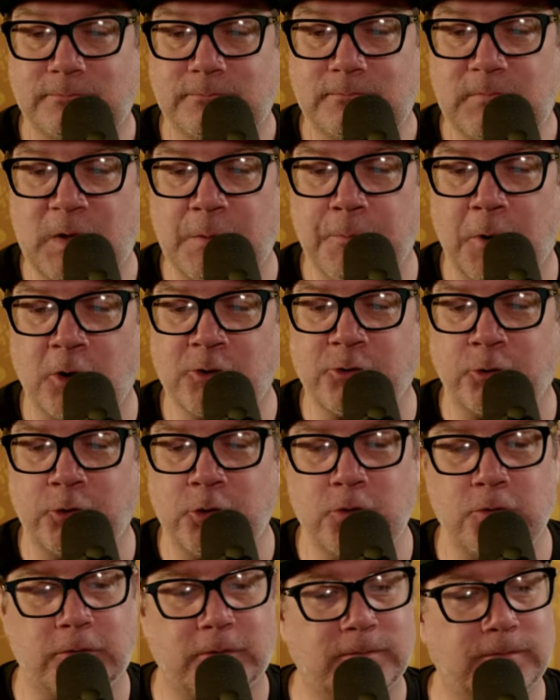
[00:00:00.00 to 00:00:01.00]
Marshall
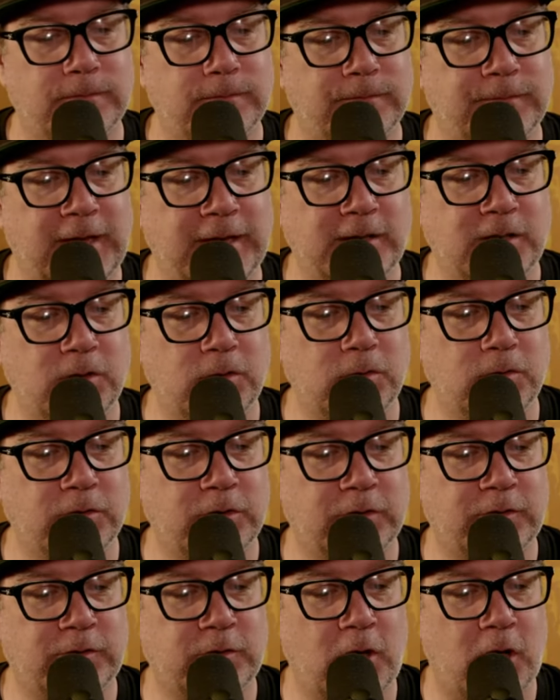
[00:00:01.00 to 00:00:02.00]
Duke, thank you.
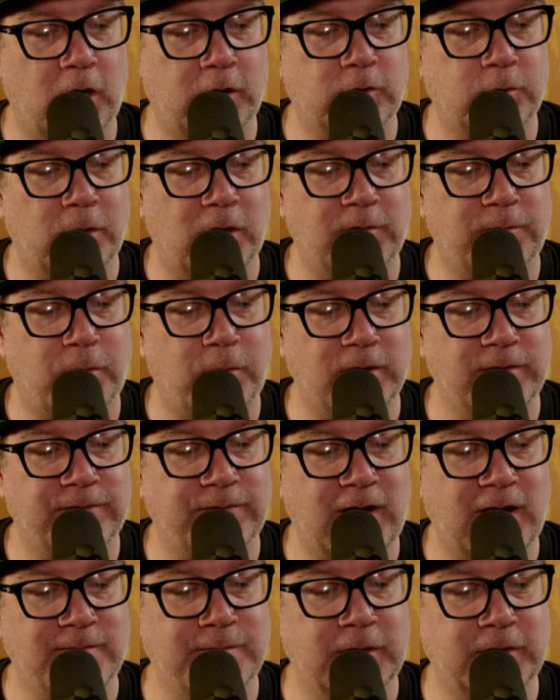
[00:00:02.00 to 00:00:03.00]
Just saw
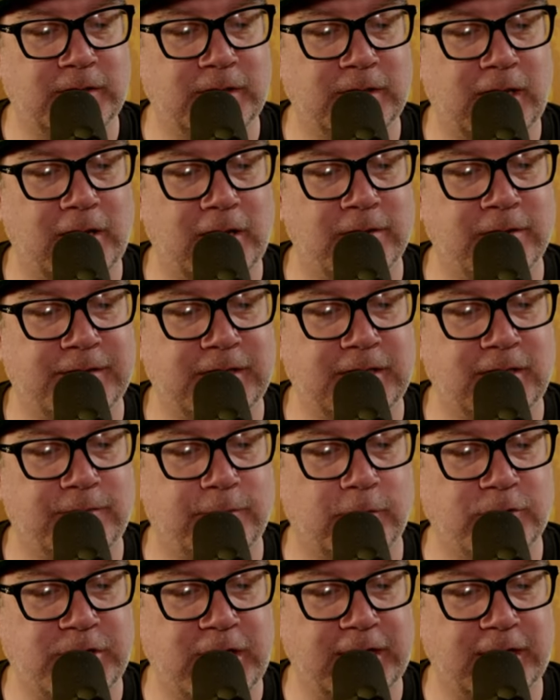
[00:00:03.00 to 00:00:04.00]
$12.5 million guaranteed
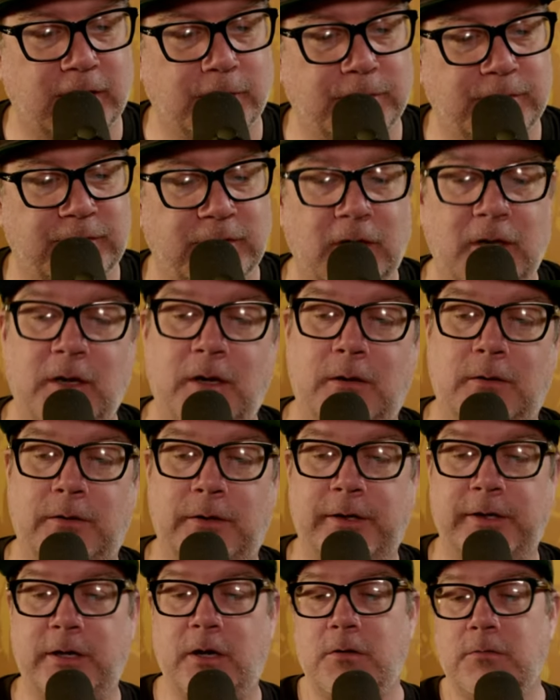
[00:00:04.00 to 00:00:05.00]
for Jacobs.
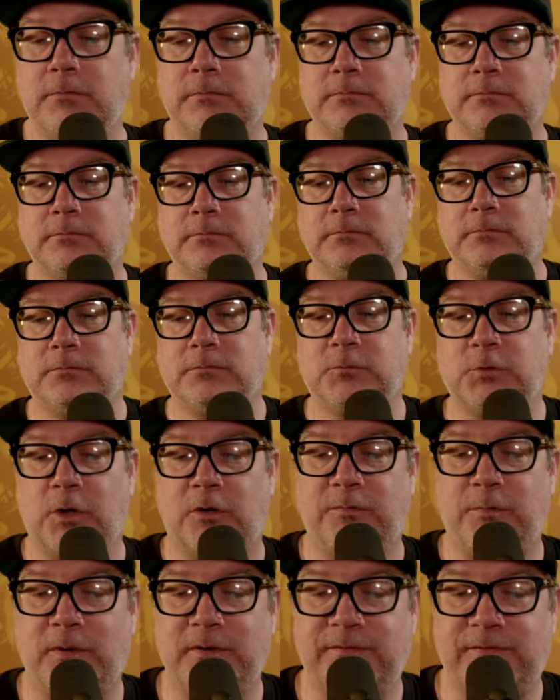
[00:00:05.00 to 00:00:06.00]
There you go.
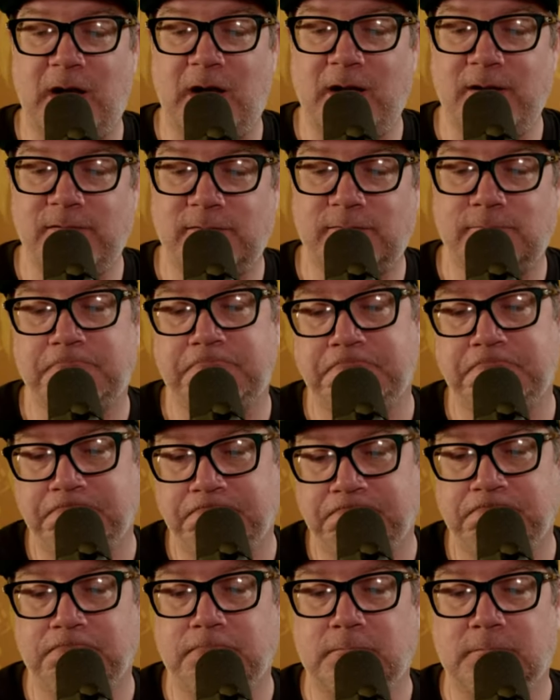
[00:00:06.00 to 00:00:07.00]
12.5.
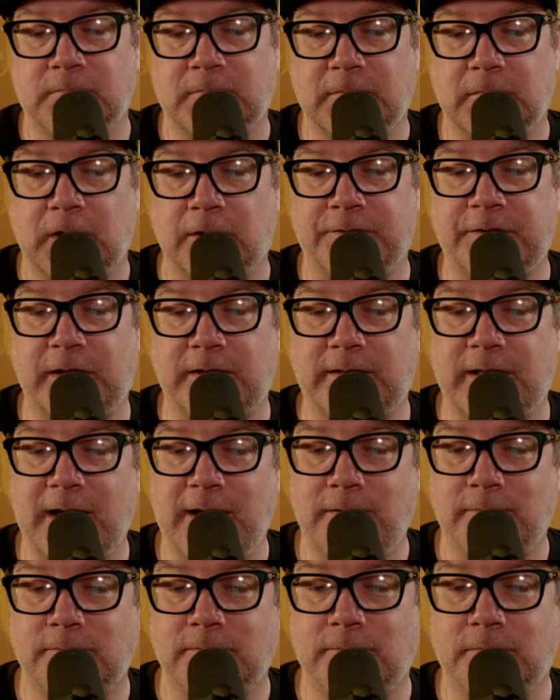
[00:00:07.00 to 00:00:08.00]
I'll take
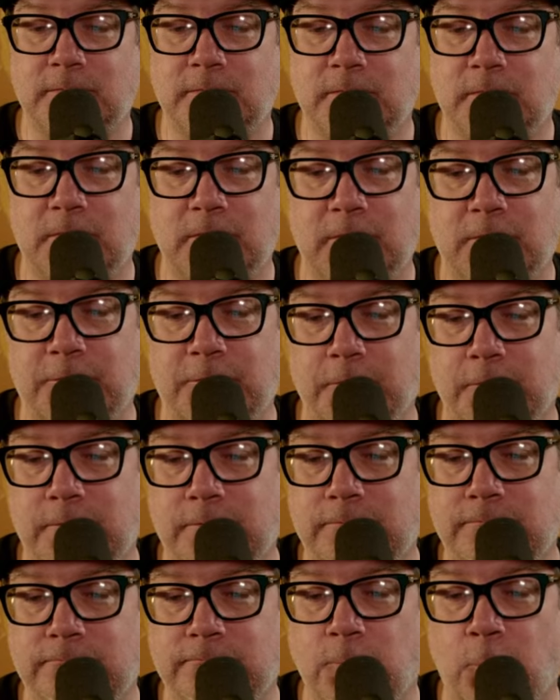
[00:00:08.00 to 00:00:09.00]
that.
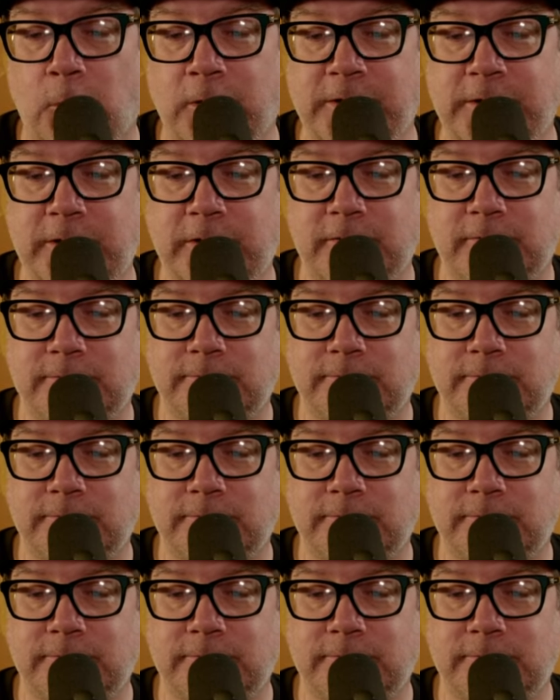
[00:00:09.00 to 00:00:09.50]
1 year.